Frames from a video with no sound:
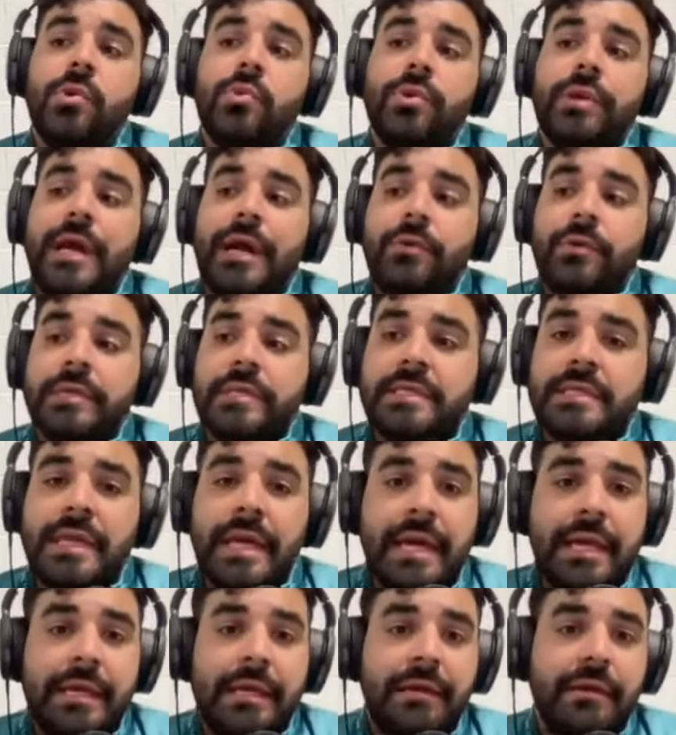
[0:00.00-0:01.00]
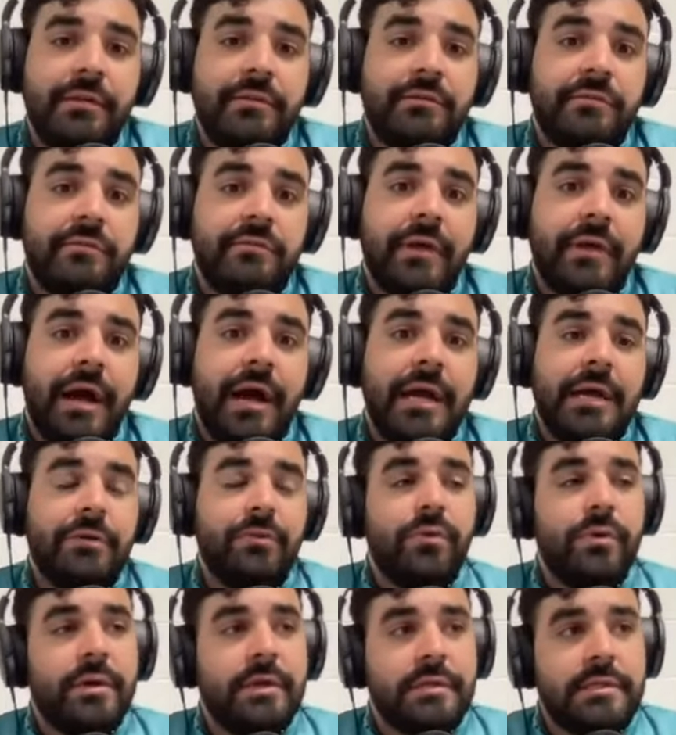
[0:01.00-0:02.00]
What I would say is I
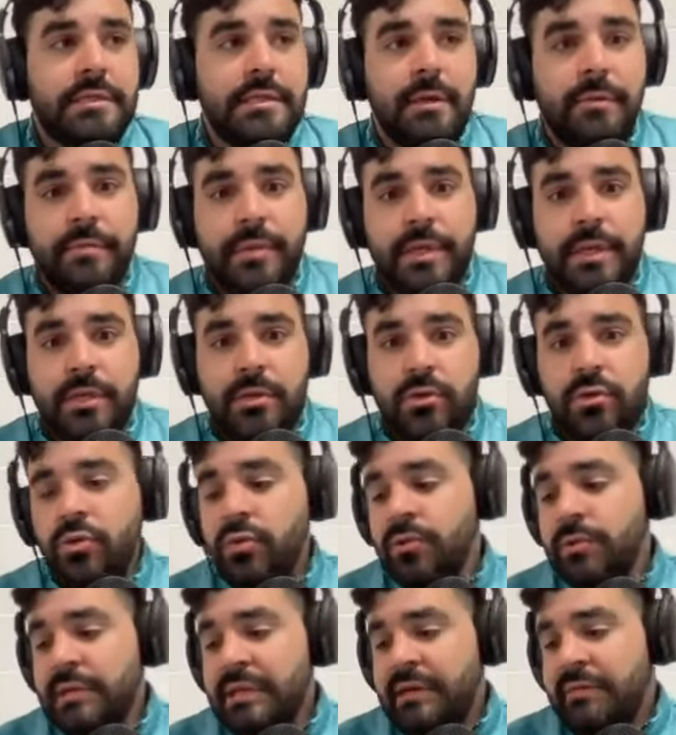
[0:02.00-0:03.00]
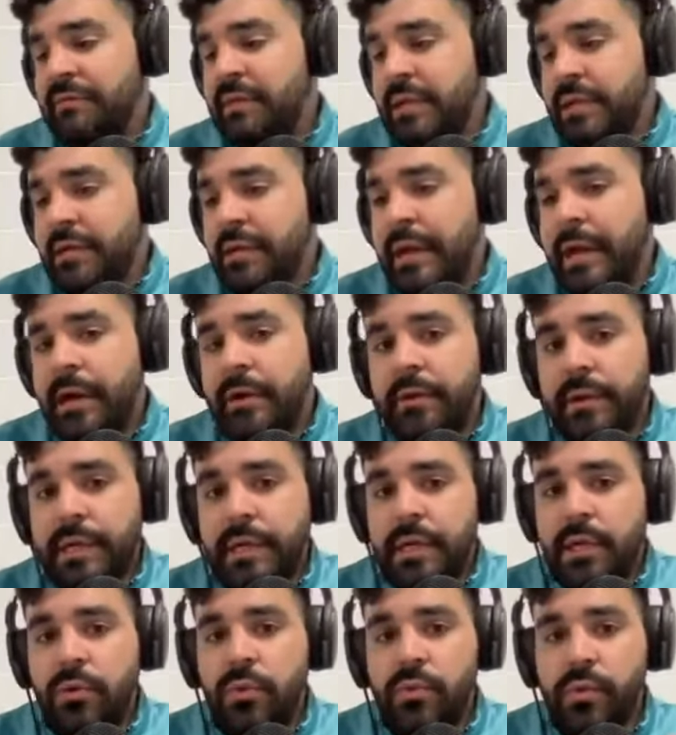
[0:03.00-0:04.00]
was somebody who lived in an
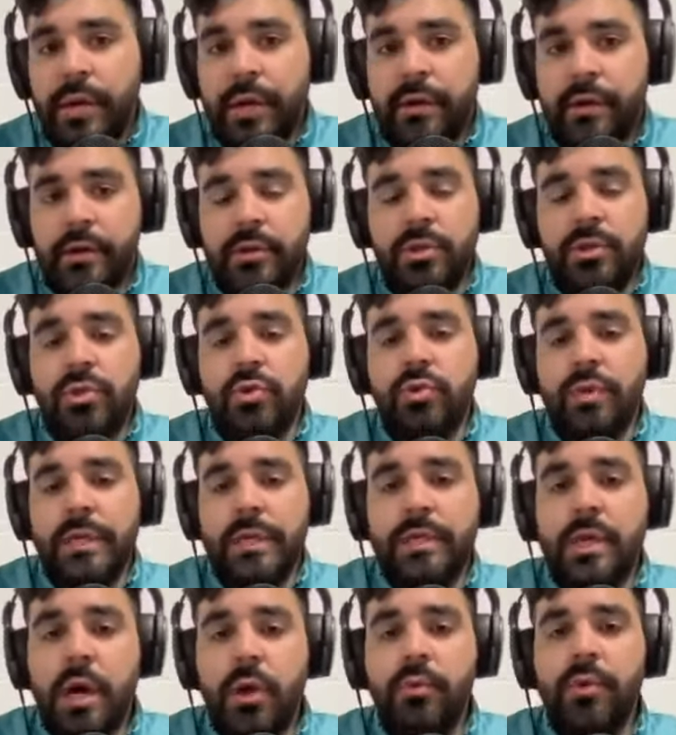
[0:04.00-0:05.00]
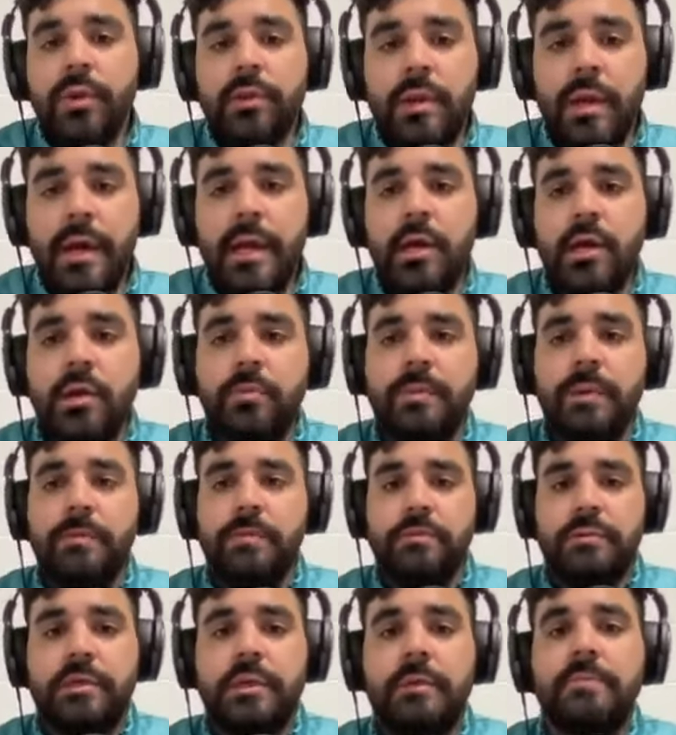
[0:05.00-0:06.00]
area where you cannot rely on
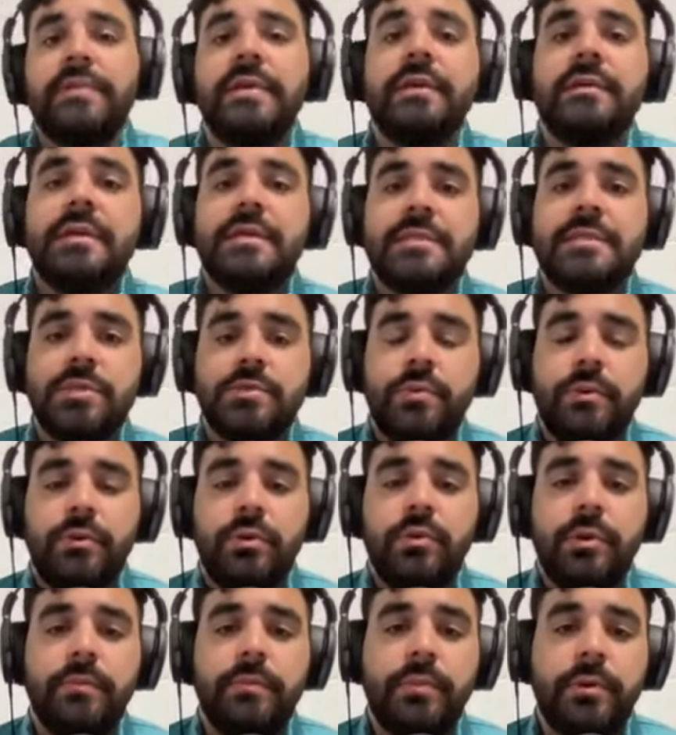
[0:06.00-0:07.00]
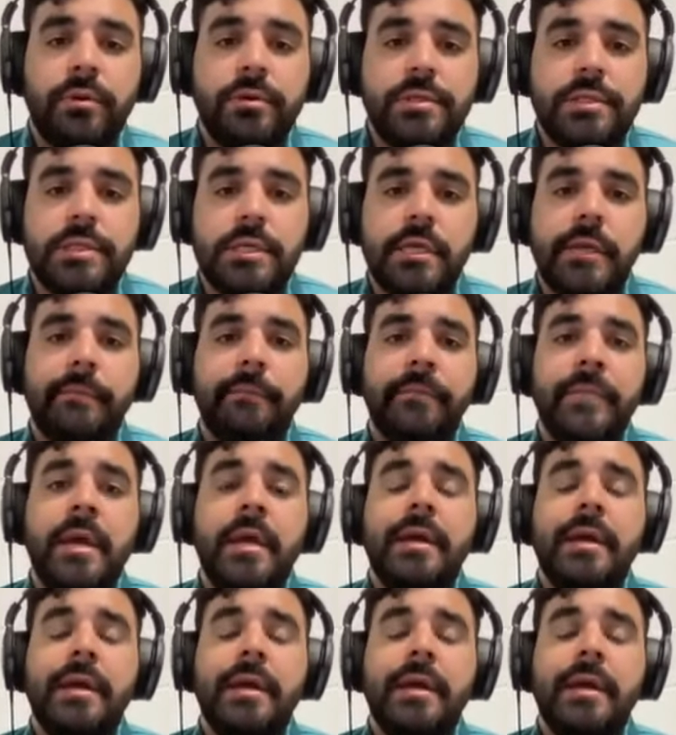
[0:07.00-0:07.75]
people to come take lessons with you in person.